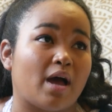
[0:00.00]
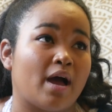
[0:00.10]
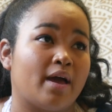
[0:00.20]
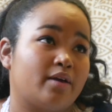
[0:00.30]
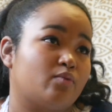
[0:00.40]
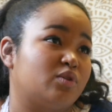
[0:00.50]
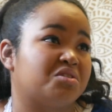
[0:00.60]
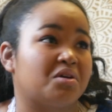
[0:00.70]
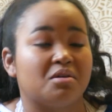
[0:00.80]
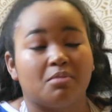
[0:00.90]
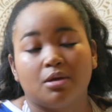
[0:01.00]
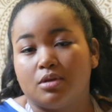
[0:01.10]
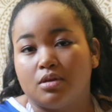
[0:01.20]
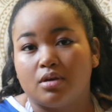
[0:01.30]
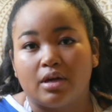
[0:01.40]
I would study
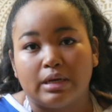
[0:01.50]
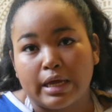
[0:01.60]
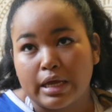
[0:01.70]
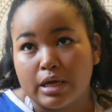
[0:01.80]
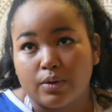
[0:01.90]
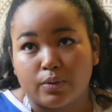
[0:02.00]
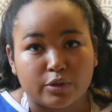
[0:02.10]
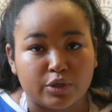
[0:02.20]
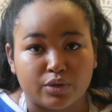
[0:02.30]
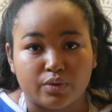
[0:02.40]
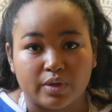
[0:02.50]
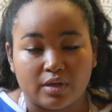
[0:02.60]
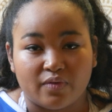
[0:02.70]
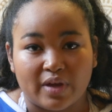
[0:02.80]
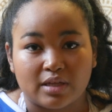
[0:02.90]
maybe a day or two in
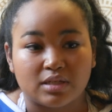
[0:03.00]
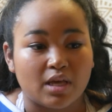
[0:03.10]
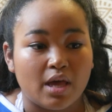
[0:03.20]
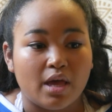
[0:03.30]
advance